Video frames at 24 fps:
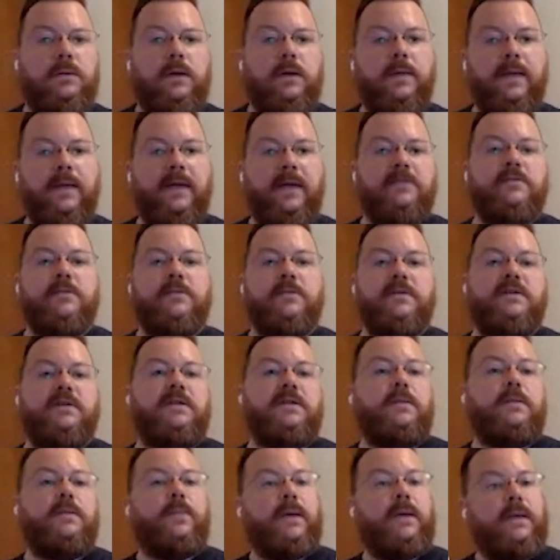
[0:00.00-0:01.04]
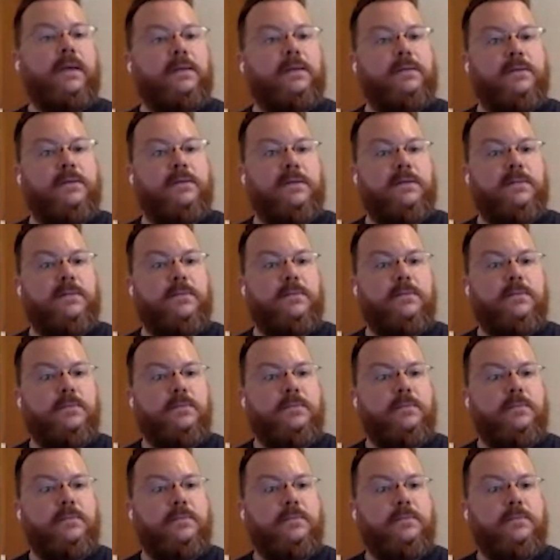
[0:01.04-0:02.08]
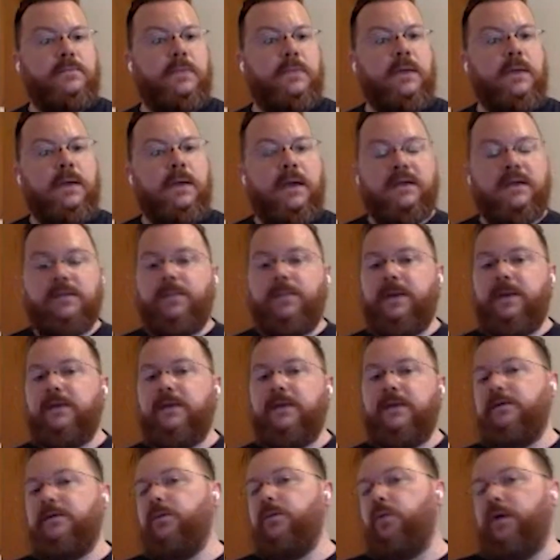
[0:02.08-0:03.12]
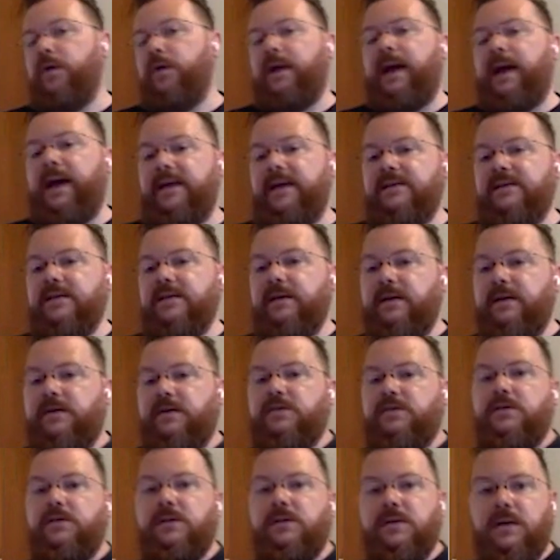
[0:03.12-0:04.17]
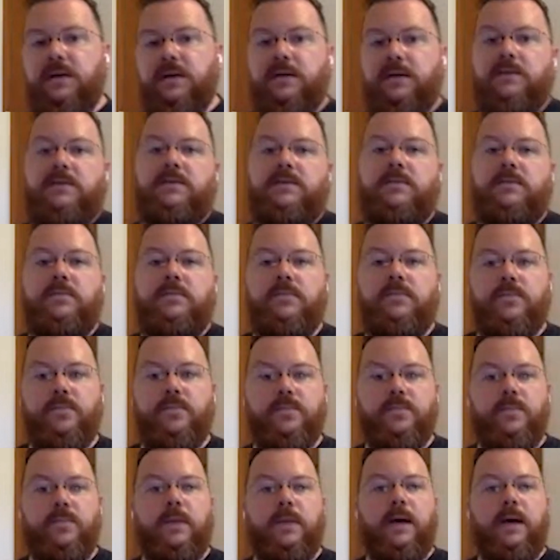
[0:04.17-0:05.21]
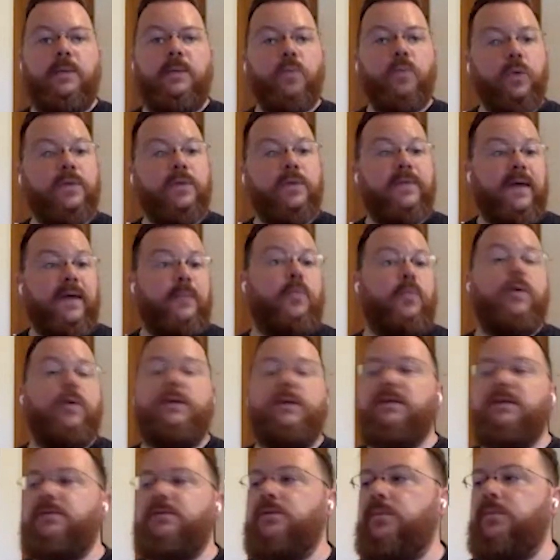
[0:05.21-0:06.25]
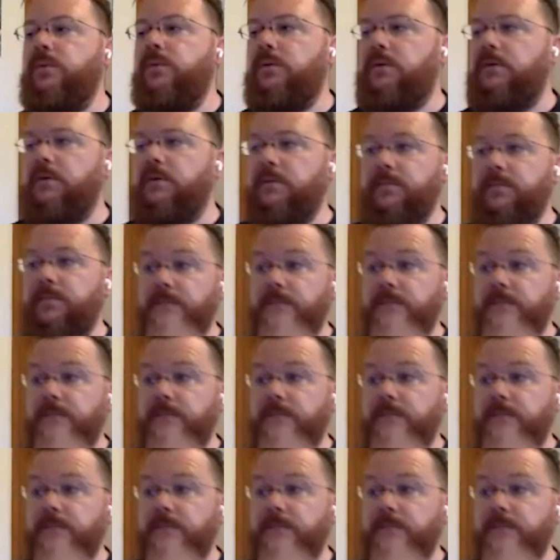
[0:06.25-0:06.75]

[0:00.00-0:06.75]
And the answer is, it depends. It depends on what add to collection does with that pointer to a book.